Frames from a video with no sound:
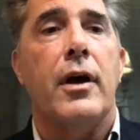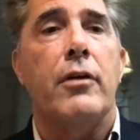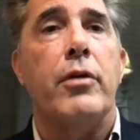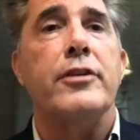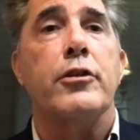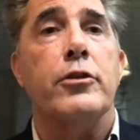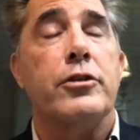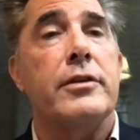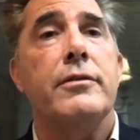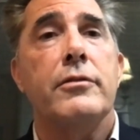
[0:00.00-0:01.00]

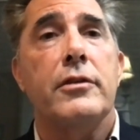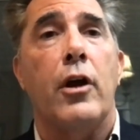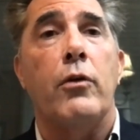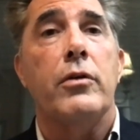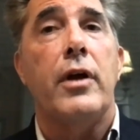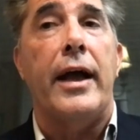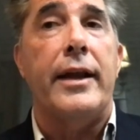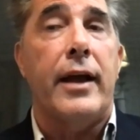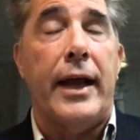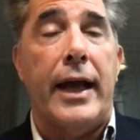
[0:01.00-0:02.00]
resolution,
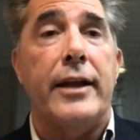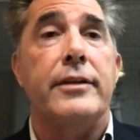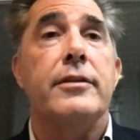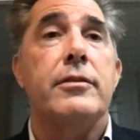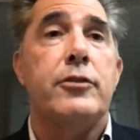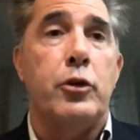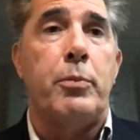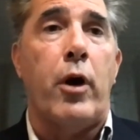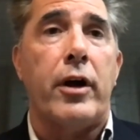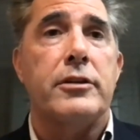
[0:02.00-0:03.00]
and I added 2
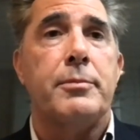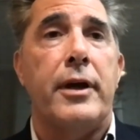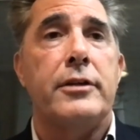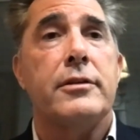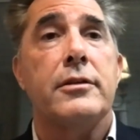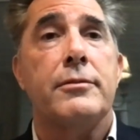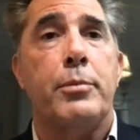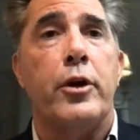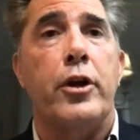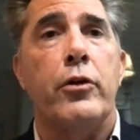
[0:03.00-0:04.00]
parking spaces
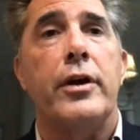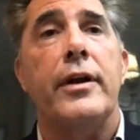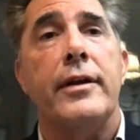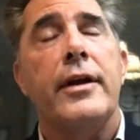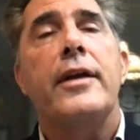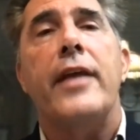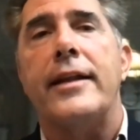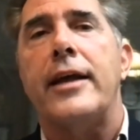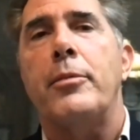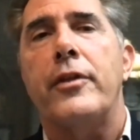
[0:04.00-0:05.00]
per unit and that
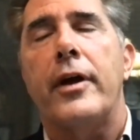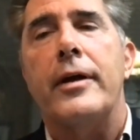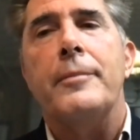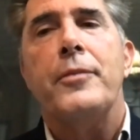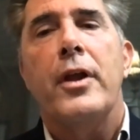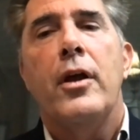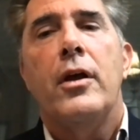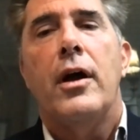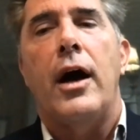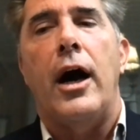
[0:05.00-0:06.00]
type of thing.
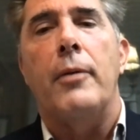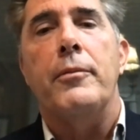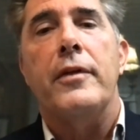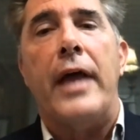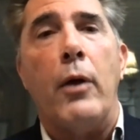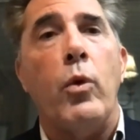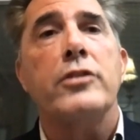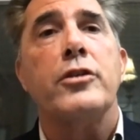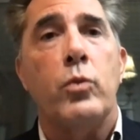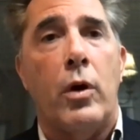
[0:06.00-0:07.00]
That
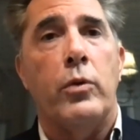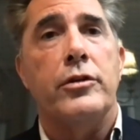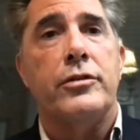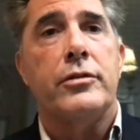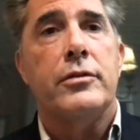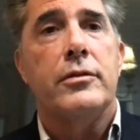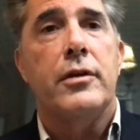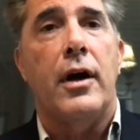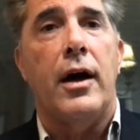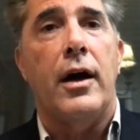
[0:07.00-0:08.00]
wasn't what was
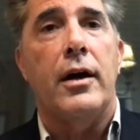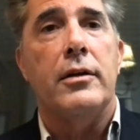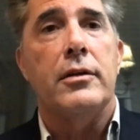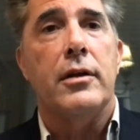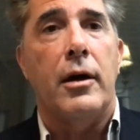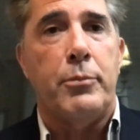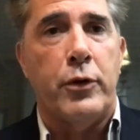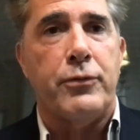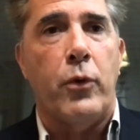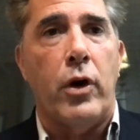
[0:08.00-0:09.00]

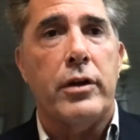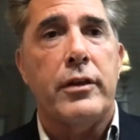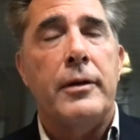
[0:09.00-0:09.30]
put forth.